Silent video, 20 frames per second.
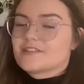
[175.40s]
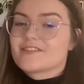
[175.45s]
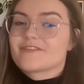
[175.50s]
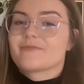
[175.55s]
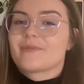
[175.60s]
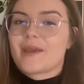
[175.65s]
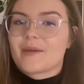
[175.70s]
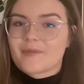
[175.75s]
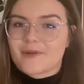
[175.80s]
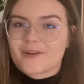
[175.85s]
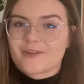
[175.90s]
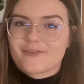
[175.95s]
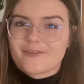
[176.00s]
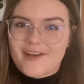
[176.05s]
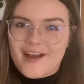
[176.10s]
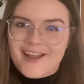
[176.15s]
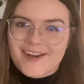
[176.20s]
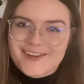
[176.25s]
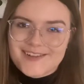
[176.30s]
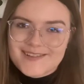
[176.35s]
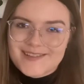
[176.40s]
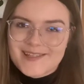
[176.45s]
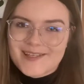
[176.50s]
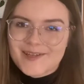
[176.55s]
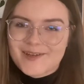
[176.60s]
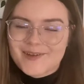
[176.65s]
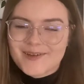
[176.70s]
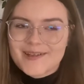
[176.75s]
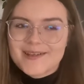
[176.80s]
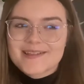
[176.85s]
Paper and Fire
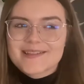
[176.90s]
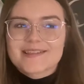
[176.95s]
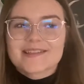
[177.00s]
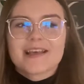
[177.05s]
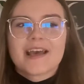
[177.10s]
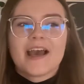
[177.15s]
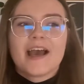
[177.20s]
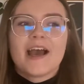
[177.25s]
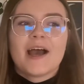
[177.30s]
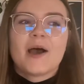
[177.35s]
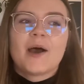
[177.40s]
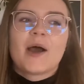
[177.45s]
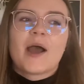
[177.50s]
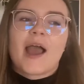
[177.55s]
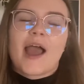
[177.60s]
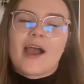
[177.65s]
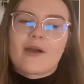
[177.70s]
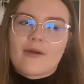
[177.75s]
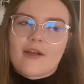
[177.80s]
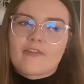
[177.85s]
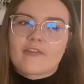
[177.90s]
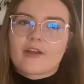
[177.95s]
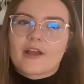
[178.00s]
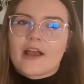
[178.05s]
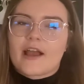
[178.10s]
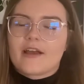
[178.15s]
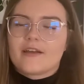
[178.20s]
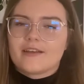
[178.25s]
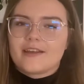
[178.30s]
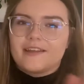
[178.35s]
series. However,
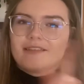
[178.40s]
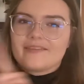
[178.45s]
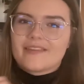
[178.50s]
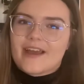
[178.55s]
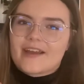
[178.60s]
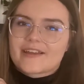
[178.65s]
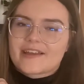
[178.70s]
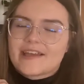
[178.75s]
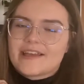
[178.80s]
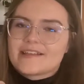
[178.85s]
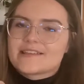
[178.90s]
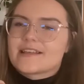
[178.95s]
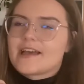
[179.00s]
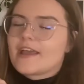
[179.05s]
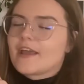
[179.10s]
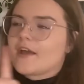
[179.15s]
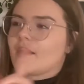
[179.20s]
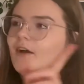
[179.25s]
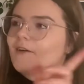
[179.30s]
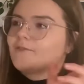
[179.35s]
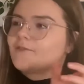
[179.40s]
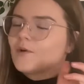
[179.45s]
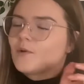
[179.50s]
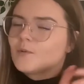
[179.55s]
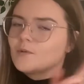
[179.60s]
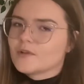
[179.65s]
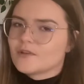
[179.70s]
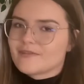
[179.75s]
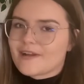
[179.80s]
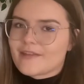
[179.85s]
in that case, I have
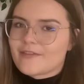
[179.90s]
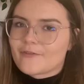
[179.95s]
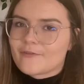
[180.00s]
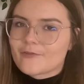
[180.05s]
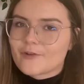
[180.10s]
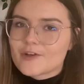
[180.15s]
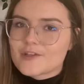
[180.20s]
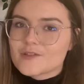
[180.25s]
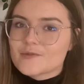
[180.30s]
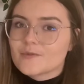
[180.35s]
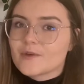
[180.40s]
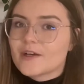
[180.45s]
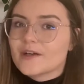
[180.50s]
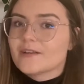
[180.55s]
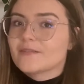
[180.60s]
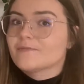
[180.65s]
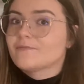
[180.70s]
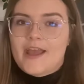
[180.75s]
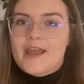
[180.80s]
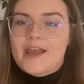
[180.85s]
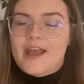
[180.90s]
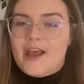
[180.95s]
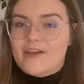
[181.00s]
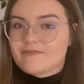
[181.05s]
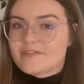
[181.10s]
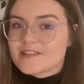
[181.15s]
only read the first one, have the